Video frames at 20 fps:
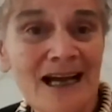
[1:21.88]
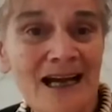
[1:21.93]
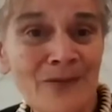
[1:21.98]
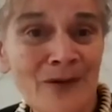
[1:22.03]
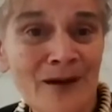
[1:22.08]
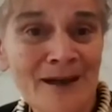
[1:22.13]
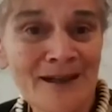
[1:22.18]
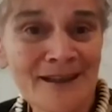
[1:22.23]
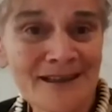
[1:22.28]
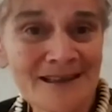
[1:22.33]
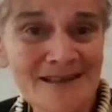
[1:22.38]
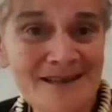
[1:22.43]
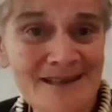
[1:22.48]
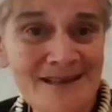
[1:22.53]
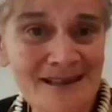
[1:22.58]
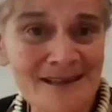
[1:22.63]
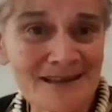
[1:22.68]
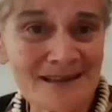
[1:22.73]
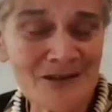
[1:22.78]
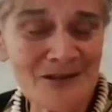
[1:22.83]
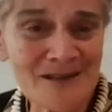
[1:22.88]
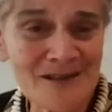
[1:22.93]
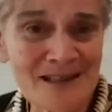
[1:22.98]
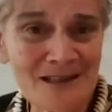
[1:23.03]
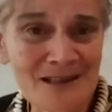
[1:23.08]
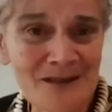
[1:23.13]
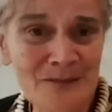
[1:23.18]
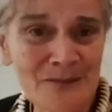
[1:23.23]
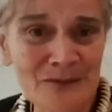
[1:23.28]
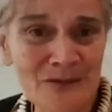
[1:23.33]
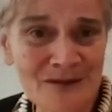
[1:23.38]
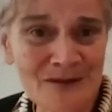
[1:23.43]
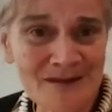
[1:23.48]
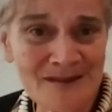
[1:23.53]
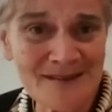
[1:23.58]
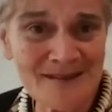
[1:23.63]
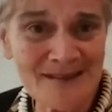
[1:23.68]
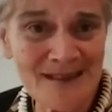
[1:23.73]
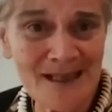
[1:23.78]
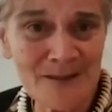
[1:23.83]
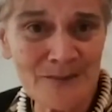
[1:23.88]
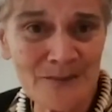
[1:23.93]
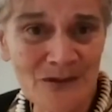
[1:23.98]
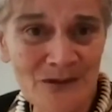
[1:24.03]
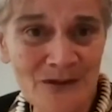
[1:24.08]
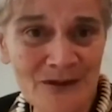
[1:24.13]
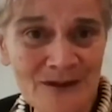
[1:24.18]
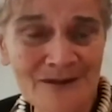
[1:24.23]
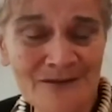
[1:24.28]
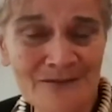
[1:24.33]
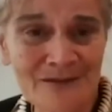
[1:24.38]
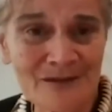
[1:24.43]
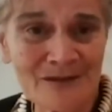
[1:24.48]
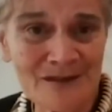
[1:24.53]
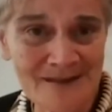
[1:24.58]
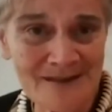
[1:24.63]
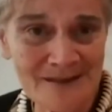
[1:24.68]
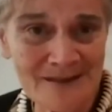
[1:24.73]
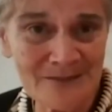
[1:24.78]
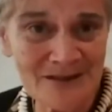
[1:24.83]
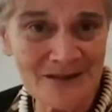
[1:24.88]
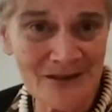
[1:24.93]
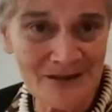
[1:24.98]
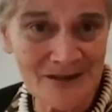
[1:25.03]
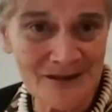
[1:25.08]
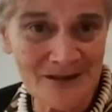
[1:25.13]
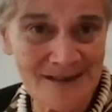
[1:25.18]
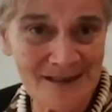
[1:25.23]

One is a New Zealand born Samoan, Dr.